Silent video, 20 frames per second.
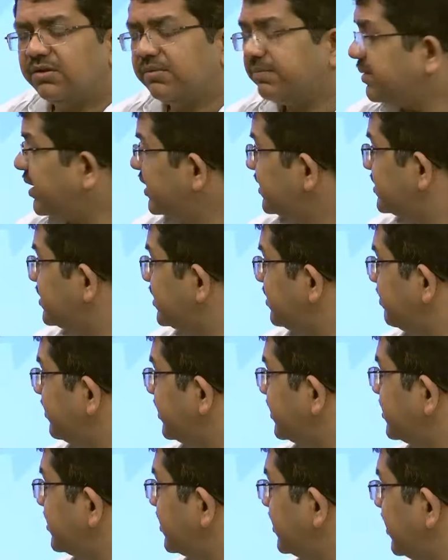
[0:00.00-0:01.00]
pricing
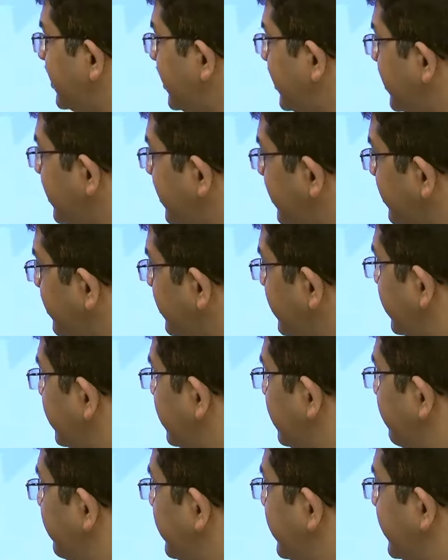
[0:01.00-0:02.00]
method, here
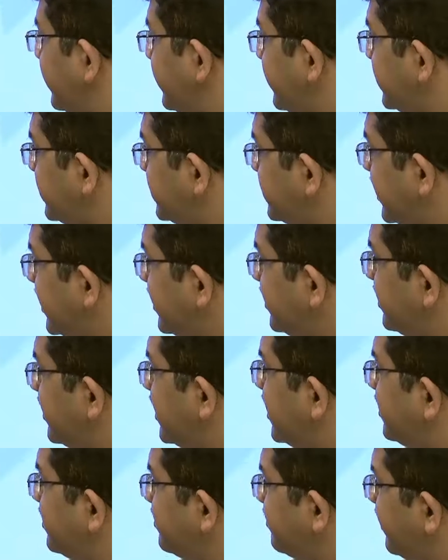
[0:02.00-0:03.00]
you will understand
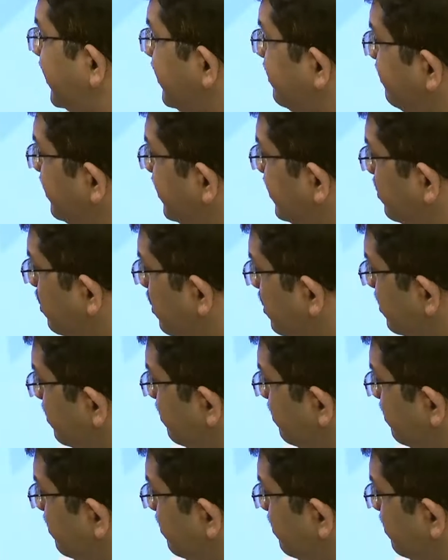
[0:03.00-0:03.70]
that while we talk